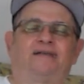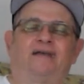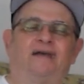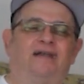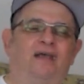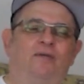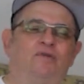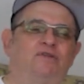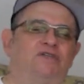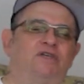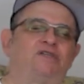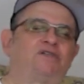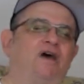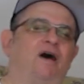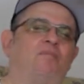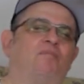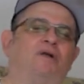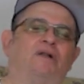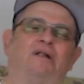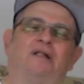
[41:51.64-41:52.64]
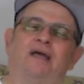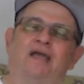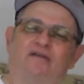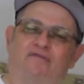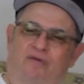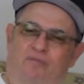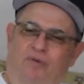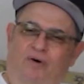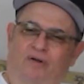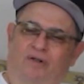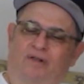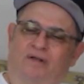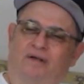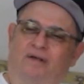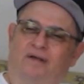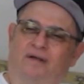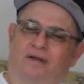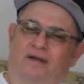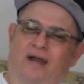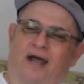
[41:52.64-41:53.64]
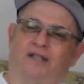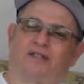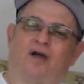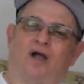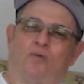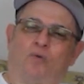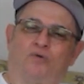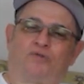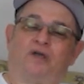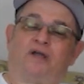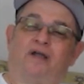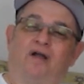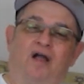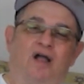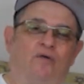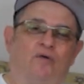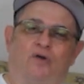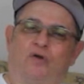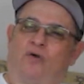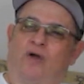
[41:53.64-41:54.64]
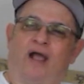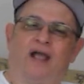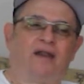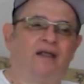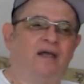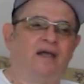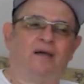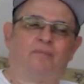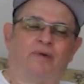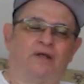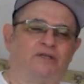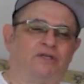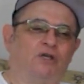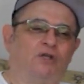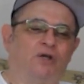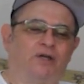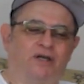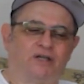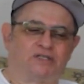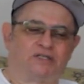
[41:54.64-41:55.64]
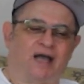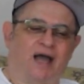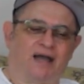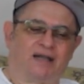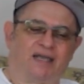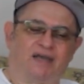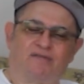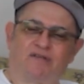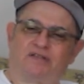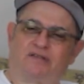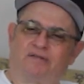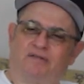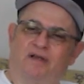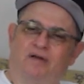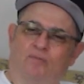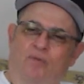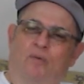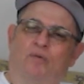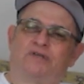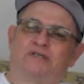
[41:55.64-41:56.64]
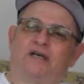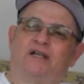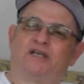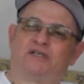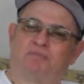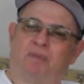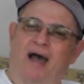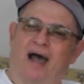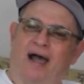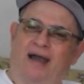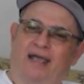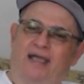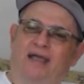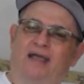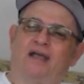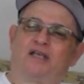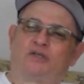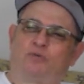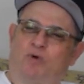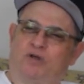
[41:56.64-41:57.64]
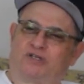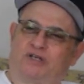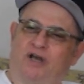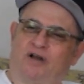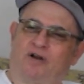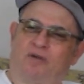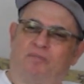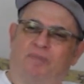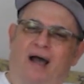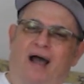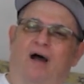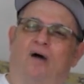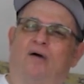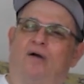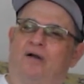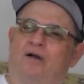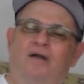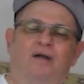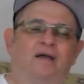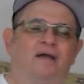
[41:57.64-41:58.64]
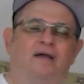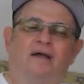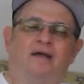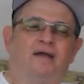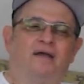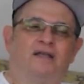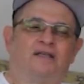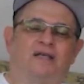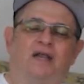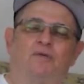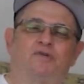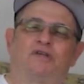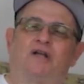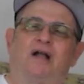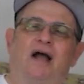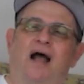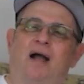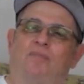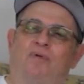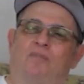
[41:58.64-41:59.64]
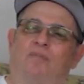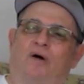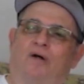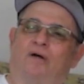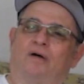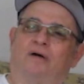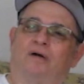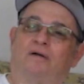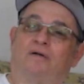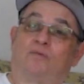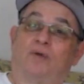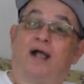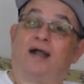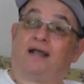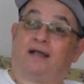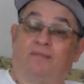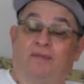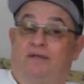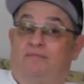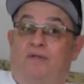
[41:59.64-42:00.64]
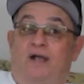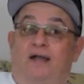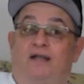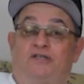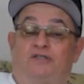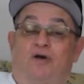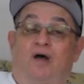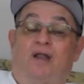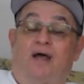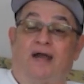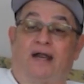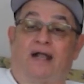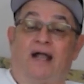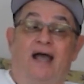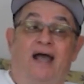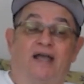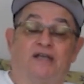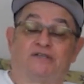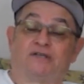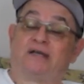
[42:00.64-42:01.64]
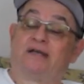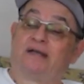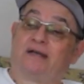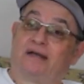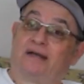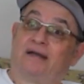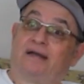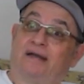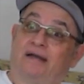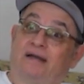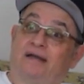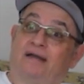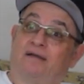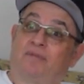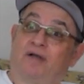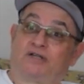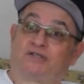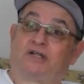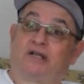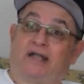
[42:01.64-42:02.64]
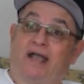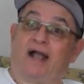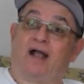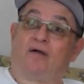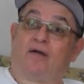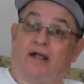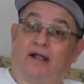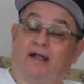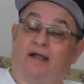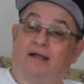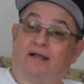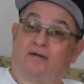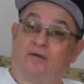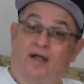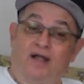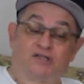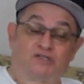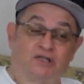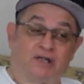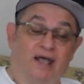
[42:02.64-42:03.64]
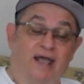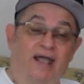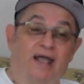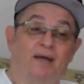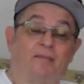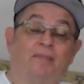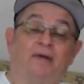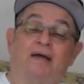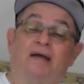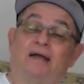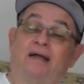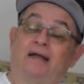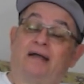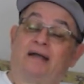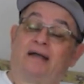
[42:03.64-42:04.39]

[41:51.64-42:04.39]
And he said, he was just unbelievable. And I thought Ruth and Gehrig were great, but if you look at his God-given, what was in his body, switch hitter, power, he said he was incomparable. Randy, I mean, Randy saw a lot of guys. Pitched to Gehrig, grand slam.